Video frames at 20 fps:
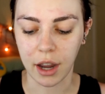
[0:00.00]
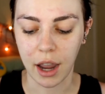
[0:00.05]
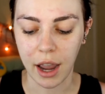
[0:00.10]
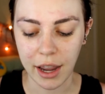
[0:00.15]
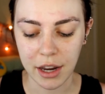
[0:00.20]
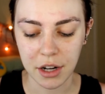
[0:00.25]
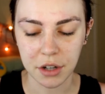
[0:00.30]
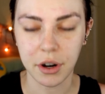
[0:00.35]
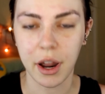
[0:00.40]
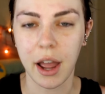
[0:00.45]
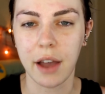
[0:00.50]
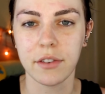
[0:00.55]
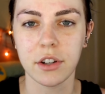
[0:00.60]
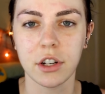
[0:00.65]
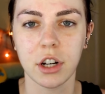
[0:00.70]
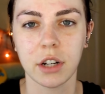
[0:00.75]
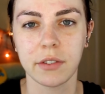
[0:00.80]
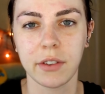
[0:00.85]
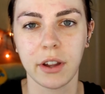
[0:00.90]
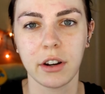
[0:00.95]
I don't have a
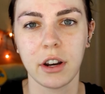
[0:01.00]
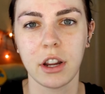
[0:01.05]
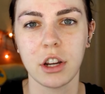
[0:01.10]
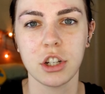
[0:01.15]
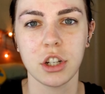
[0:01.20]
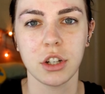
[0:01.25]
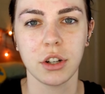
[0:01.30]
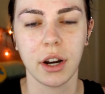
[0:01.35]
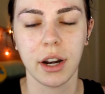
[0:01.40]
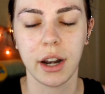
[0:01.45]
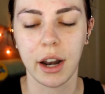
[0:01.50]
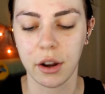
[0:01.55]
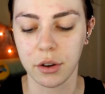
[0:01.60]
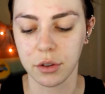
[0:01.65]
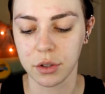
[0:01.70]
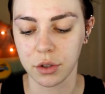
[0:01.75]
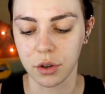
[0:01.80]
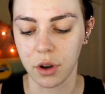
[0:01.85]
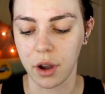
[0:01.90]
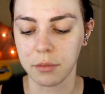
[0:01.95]
dark foundation right now,
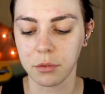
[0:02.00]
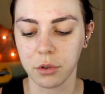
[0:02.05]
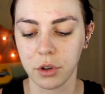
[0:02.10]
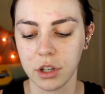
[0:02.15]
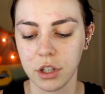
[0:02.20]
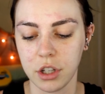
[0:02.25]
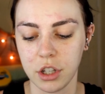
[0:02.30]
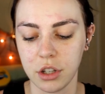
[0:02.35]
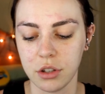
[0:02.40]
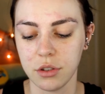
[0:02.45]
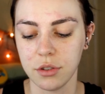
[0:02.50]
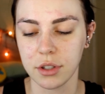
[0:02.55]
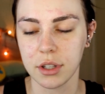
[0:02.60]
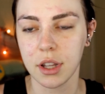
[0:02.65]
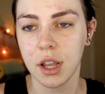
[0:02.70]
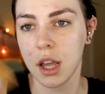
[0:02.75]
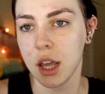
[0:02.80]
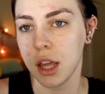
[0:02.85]
so I'm going to use